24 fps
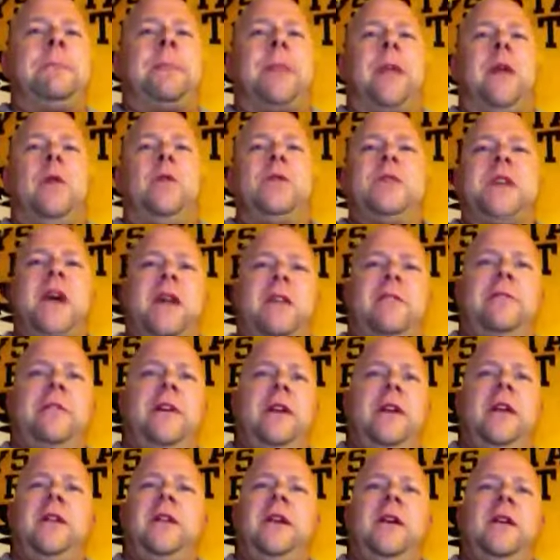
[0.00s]
it was kind of
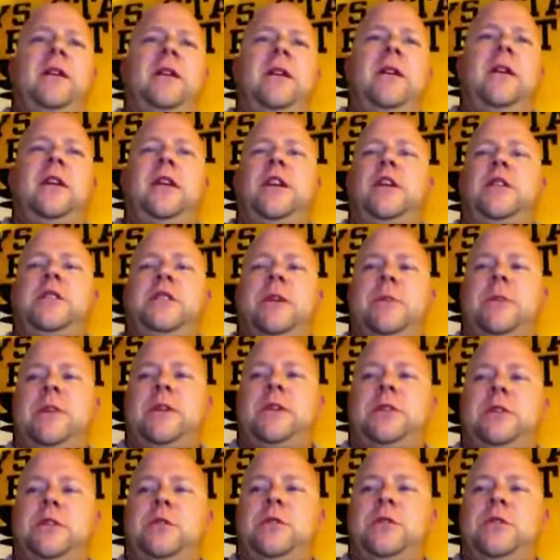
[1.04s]
funny that some of
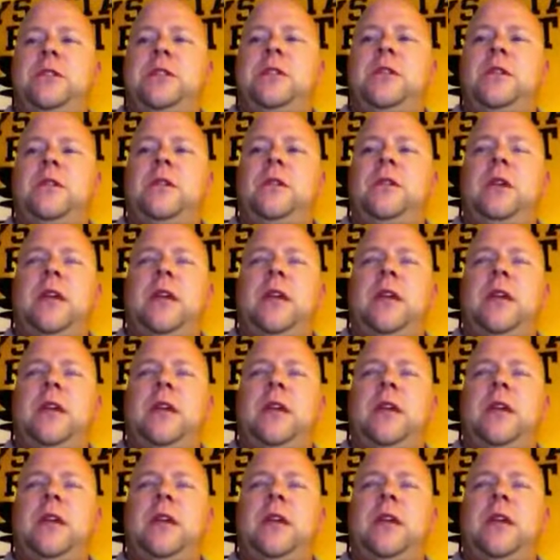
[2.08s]
the students,